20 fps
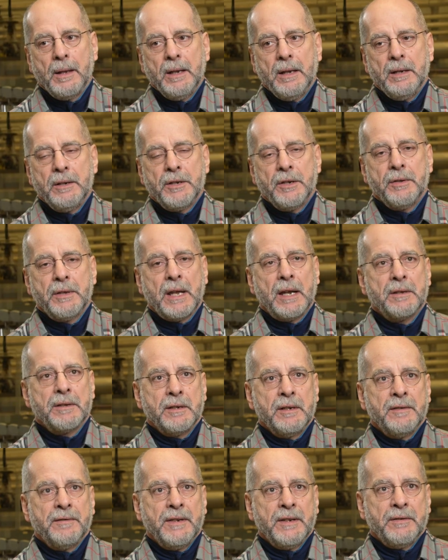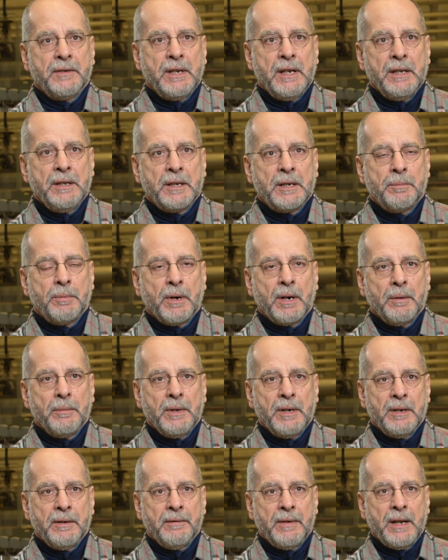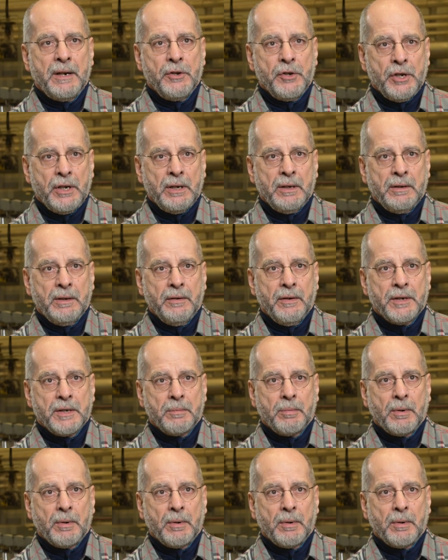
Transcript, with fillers: In 2015, the Department of Energy, U.S.